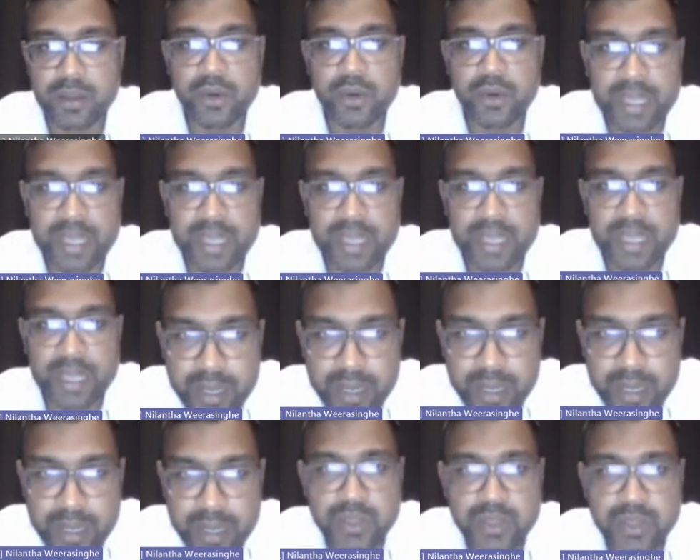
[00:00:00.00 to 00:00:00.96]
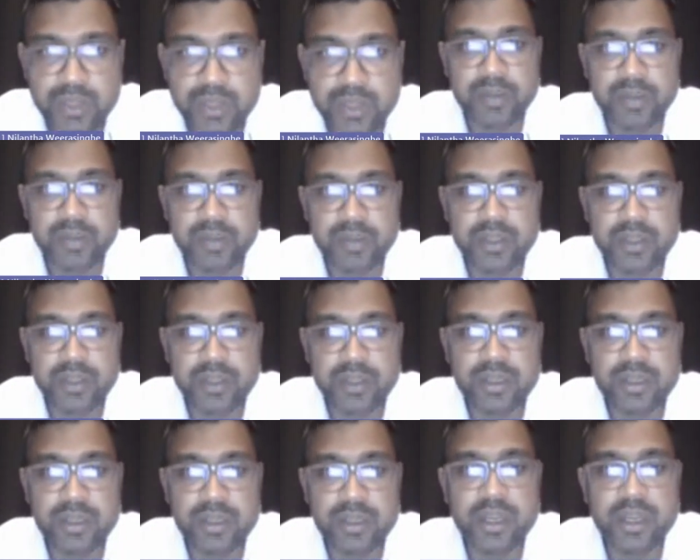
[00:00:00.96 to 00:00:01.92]
To decrease audit
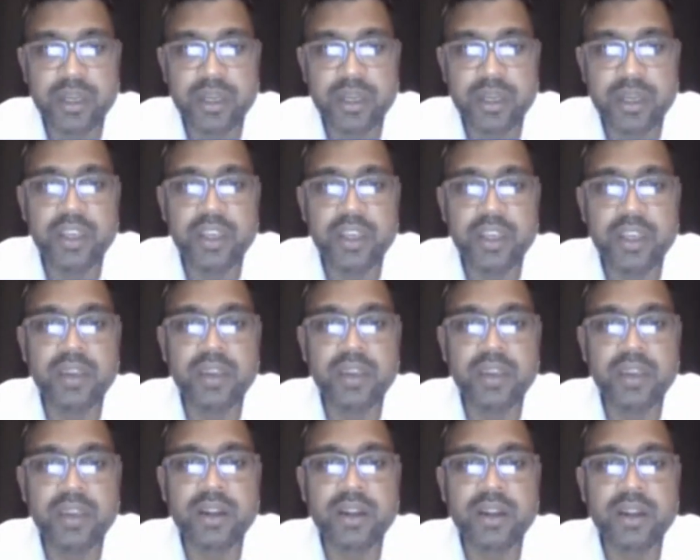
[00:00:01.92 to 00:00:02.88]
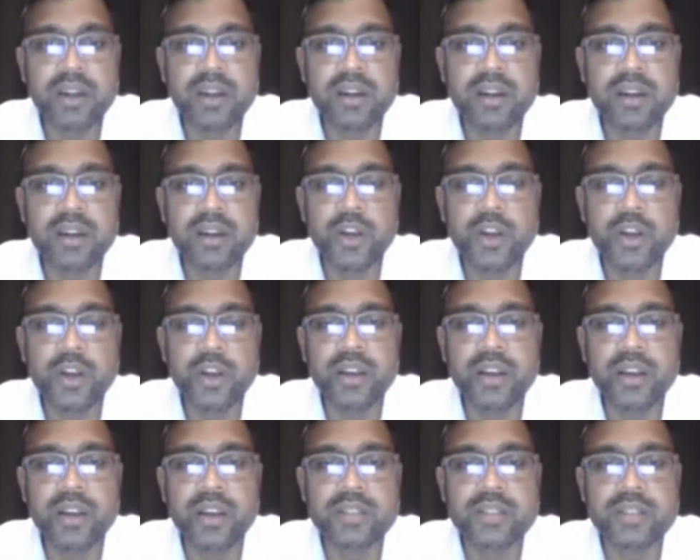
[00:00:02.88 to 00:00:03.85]
risk, definitely what you have to
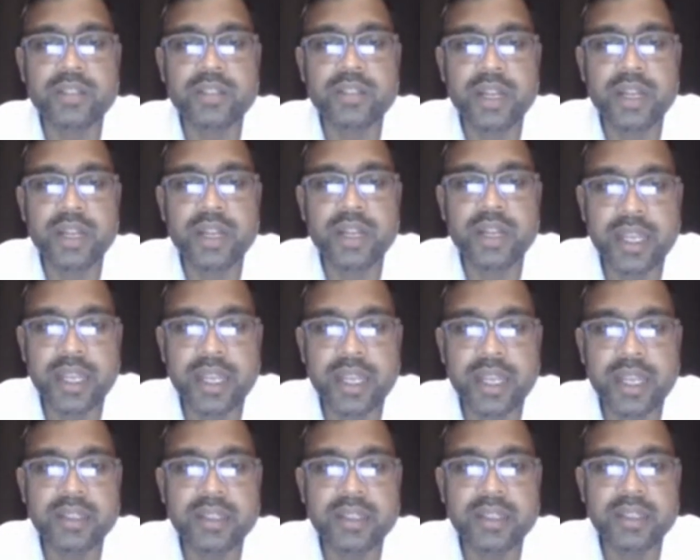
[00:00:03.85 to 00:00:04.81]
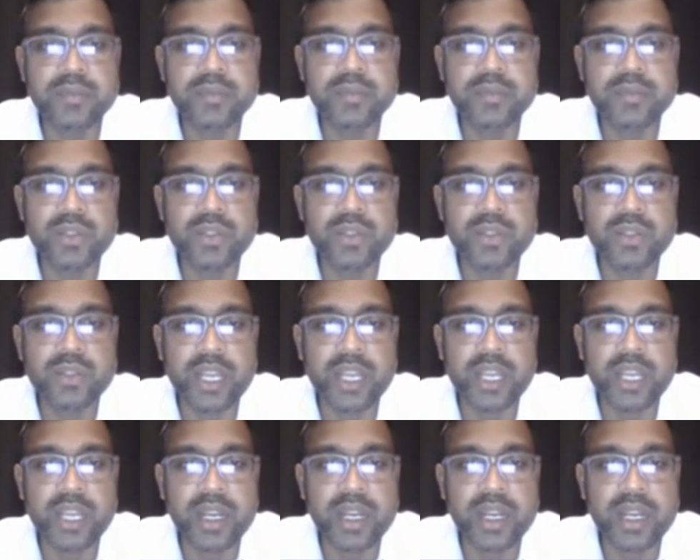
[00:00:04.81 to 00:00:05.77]
decrease? Detection risk, because
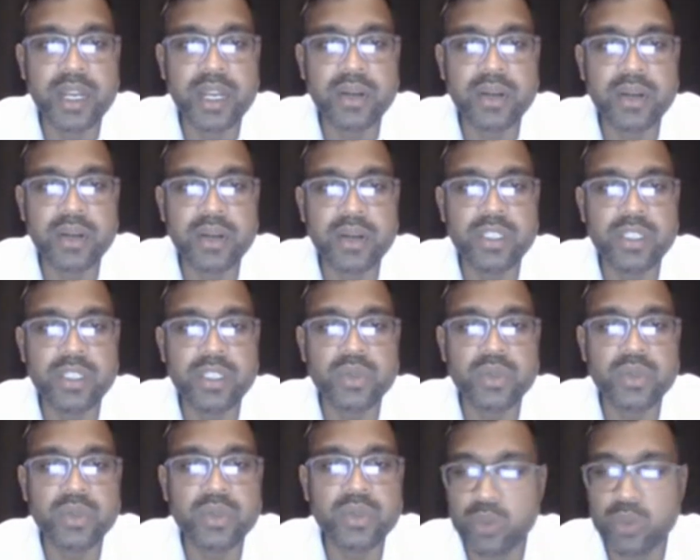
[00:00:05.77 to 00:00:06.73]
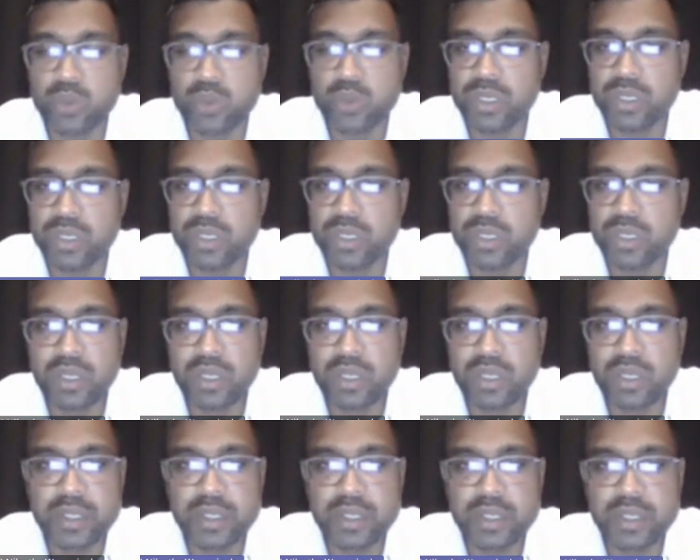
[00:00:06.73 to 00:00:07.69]
auditor can't control these two.
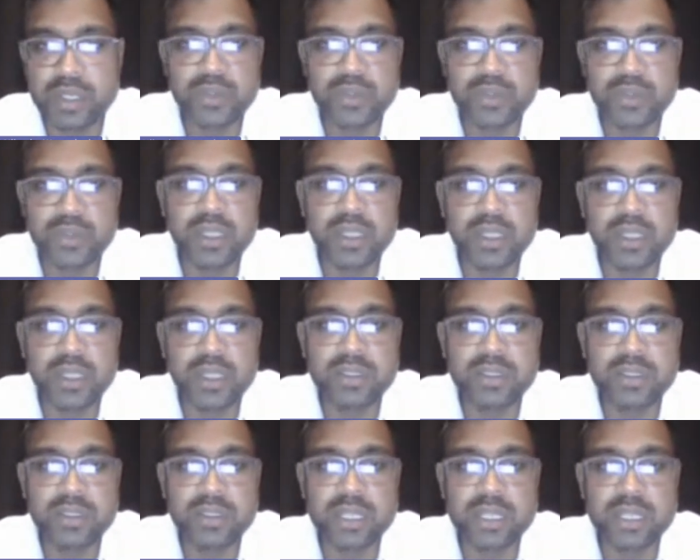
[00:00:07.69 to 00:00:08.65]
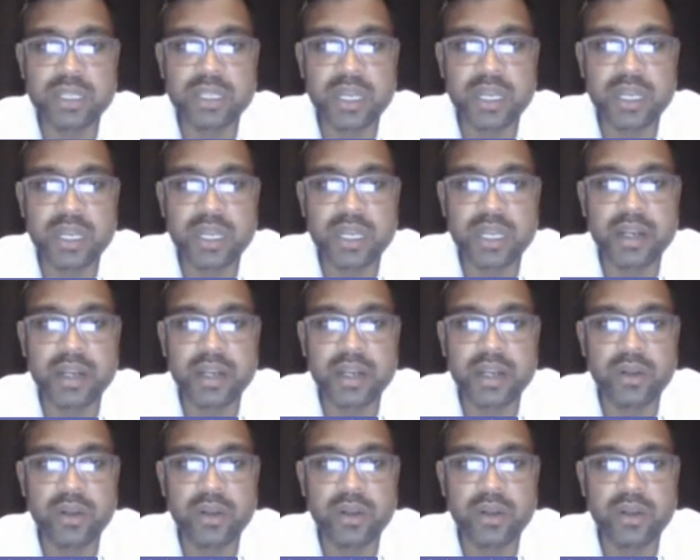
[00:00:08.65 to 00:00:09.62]
That is within the business. Internal
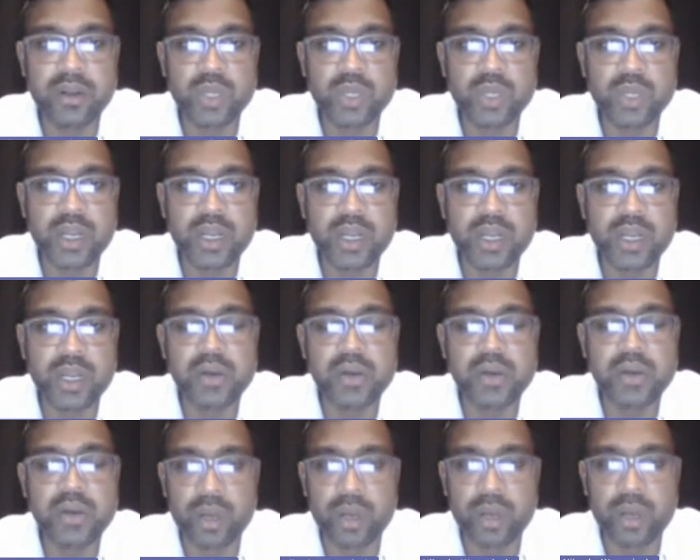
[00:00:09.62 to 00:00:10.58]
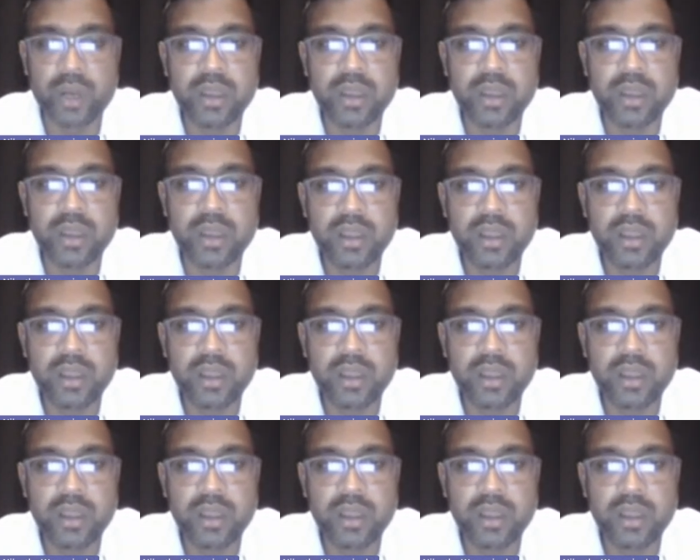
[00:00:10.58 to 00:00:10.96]
controls you can't control.